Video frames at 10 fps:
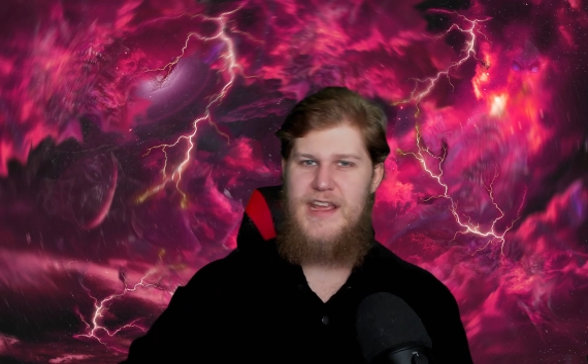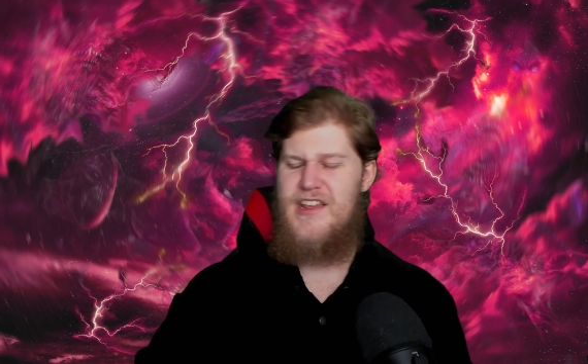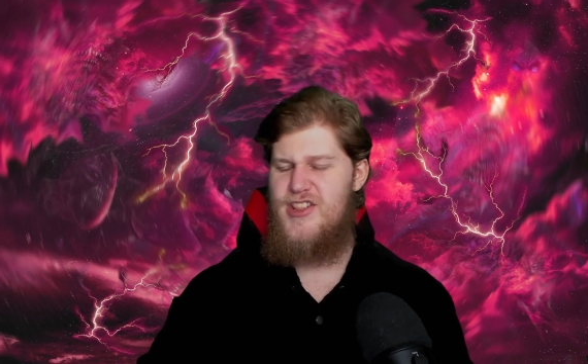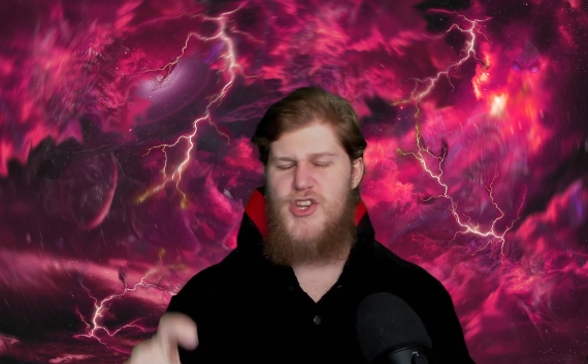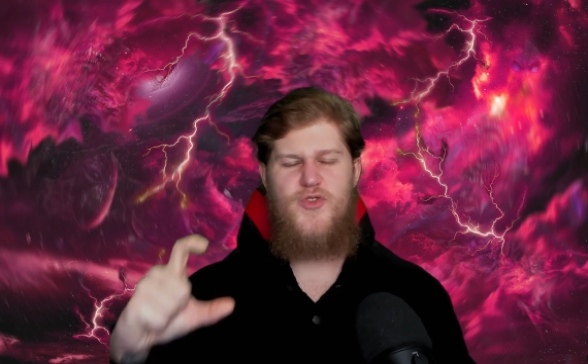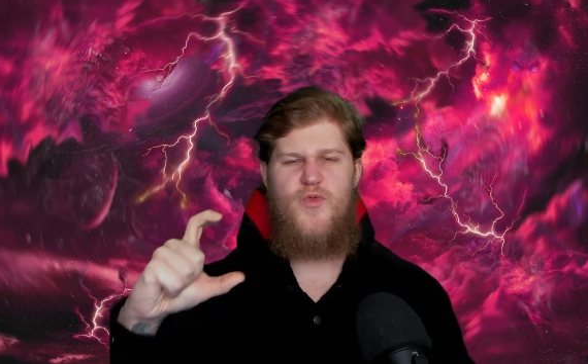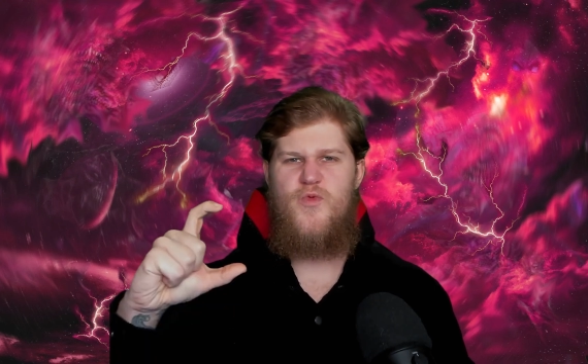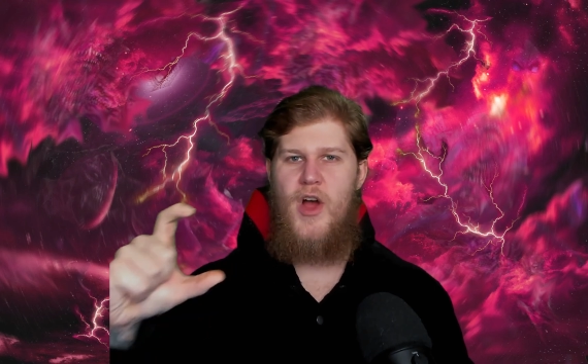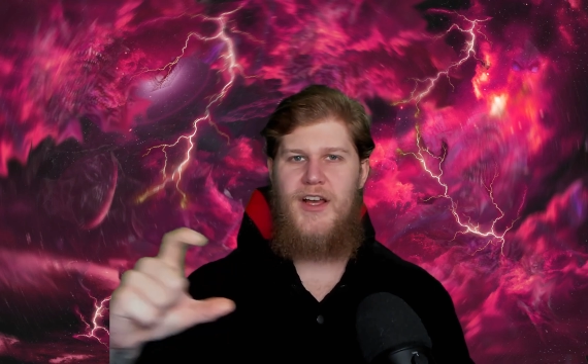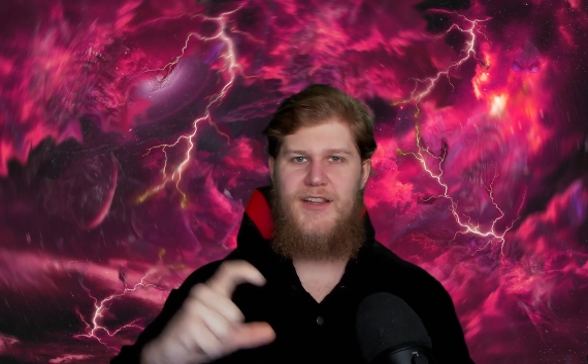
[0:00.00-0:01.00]
He's
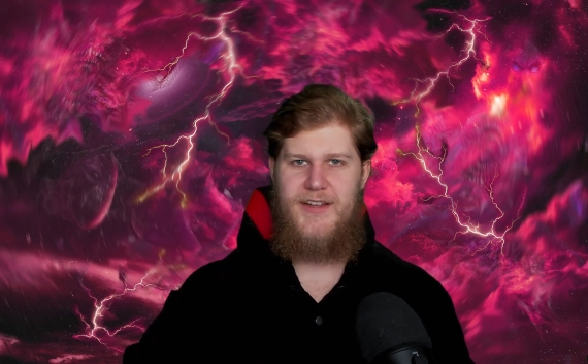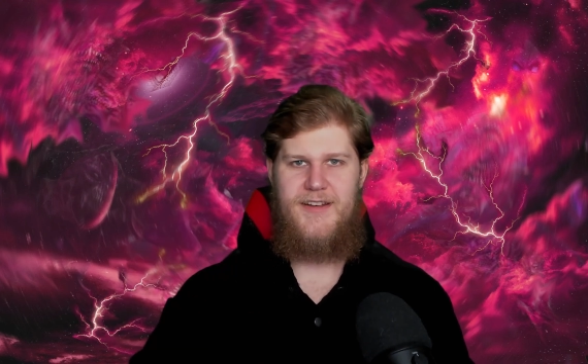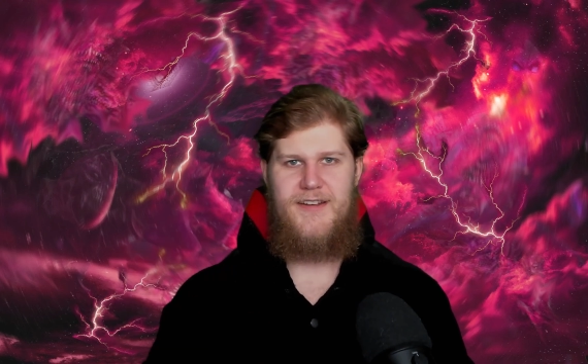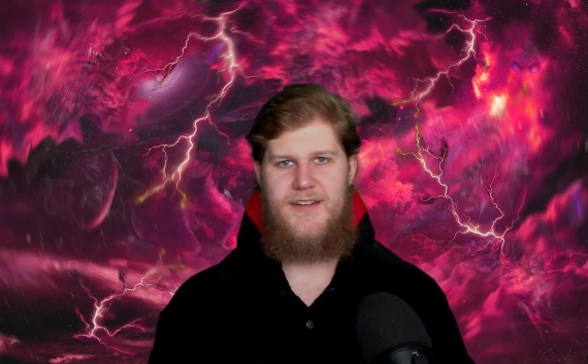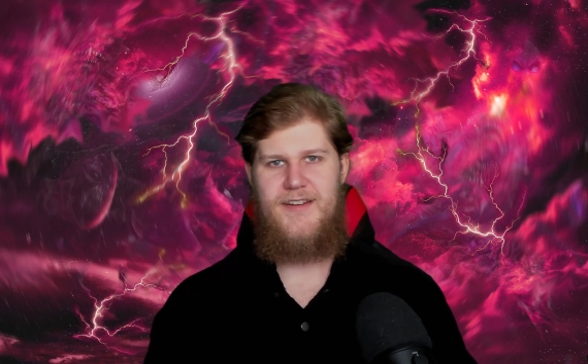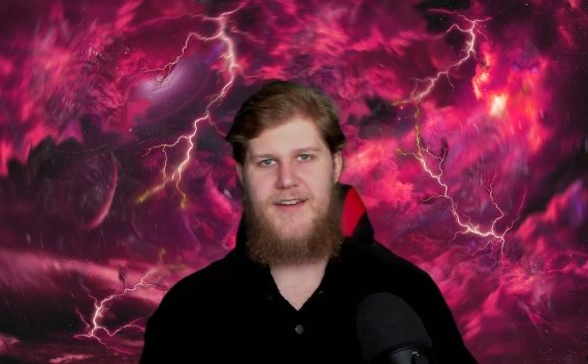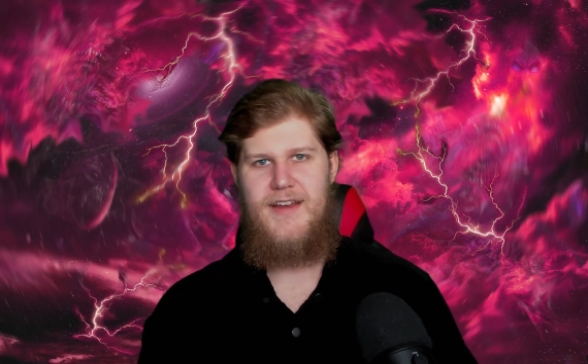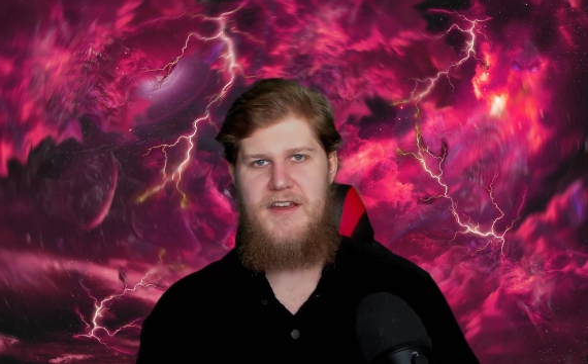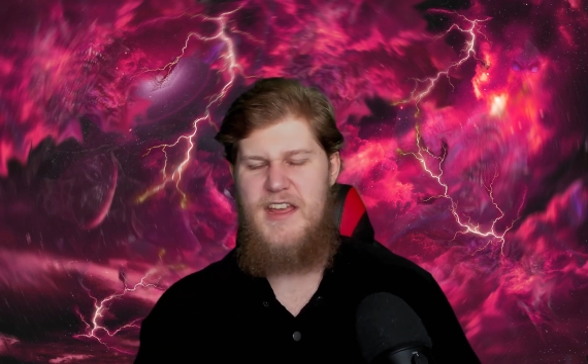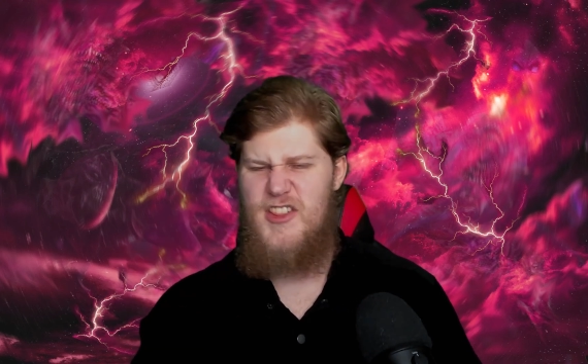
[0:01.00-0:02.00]
struggling.
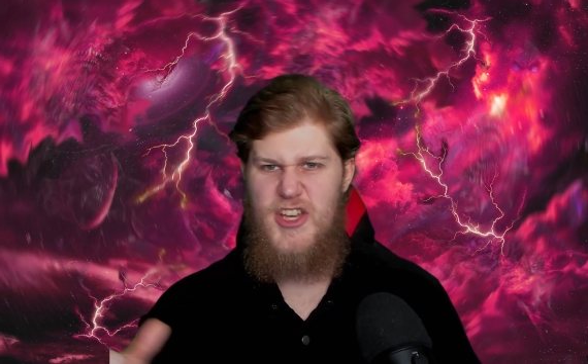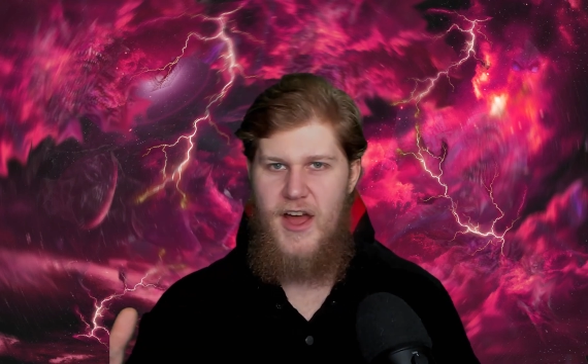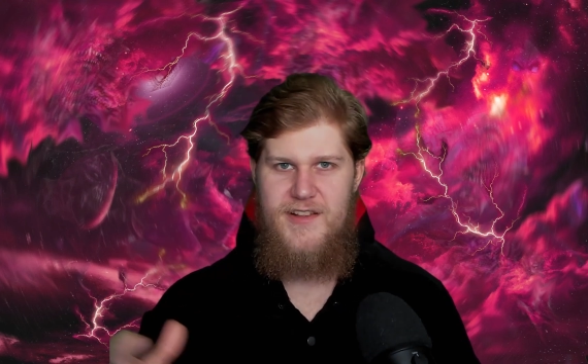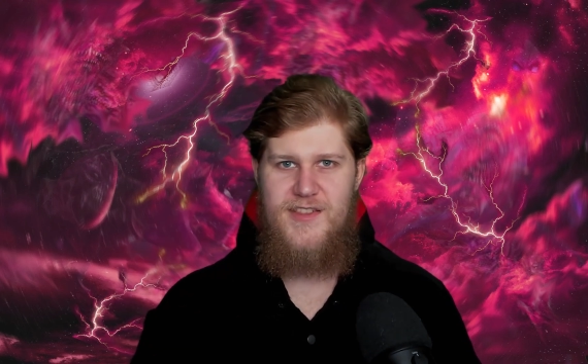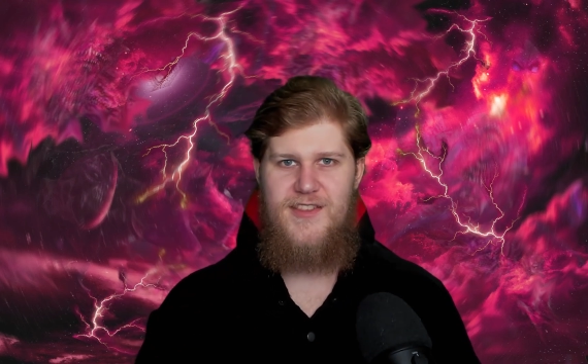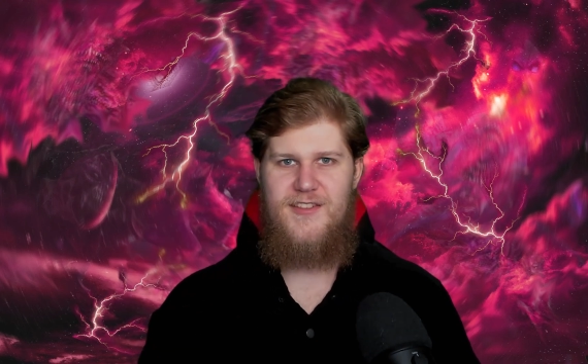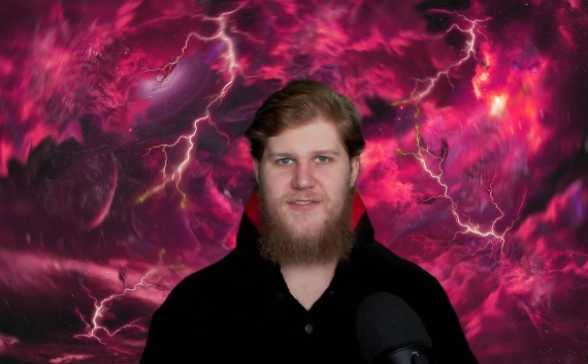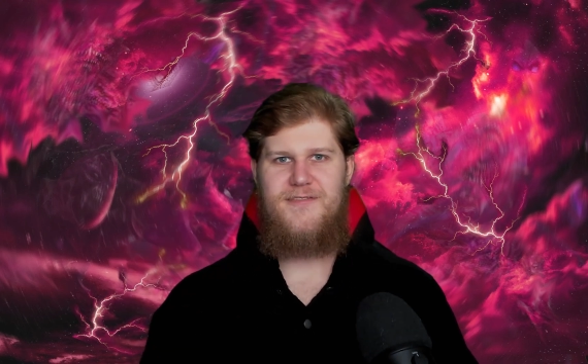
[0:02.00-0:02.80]
He's guts.